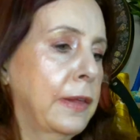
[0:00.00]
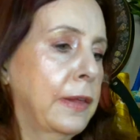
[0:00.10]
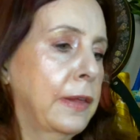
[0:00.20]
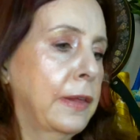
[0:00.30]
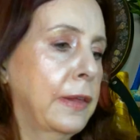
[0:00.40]

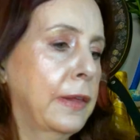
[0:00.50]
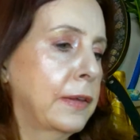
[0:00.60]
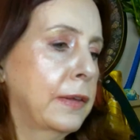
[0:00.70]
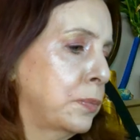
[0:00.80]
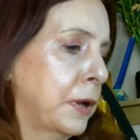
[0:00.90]
and this
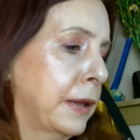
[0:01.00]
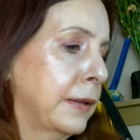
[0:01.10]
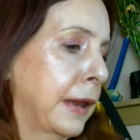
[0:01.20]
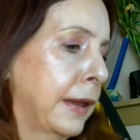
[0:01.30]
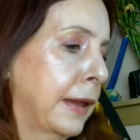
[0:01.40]

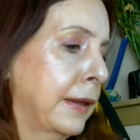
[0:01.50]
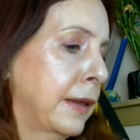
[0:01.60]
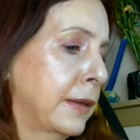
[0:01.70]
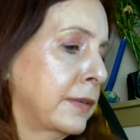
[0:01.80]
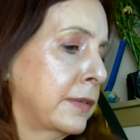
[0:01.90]

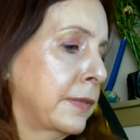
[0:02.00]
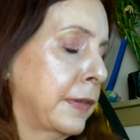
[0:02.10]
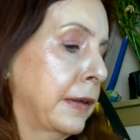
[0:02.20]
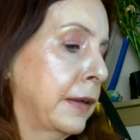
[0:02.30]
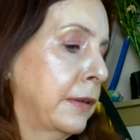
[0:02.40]
is
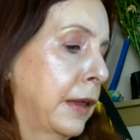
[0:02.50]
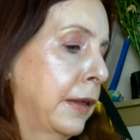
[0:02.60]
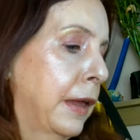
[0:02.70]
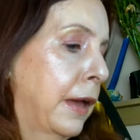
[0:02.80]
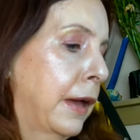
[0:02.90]
the,
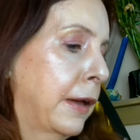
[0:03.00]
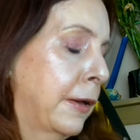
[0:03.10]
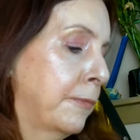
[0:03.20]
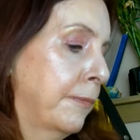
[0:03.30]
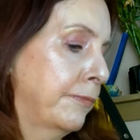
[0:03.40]

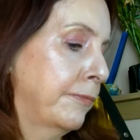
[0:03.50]
um,